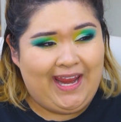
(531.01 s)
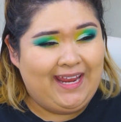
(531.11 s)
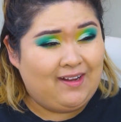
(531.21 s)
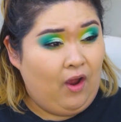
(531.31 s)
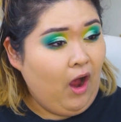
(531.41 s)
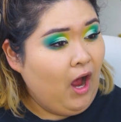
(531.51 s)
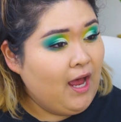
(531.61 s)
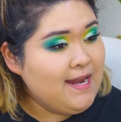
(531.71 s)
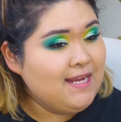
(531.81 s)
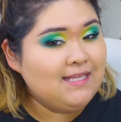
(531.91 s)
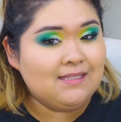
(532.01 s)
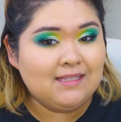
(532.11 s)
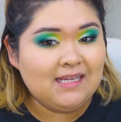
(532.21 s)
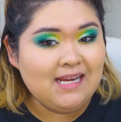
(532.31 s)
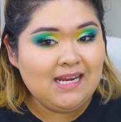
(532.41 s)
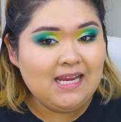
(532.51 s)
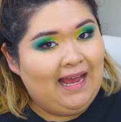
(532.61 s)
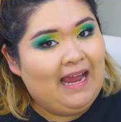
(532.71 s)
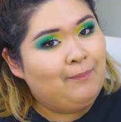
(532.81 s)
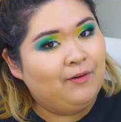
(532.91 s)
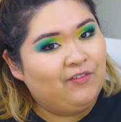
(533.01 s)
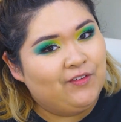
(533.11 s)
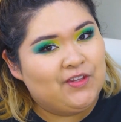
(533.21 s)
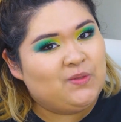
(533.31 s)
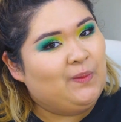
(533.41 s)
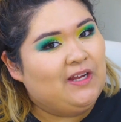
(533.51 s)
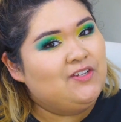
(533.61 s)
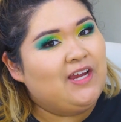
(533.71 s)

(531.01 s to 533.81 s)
and honestly, I prefer the sponge.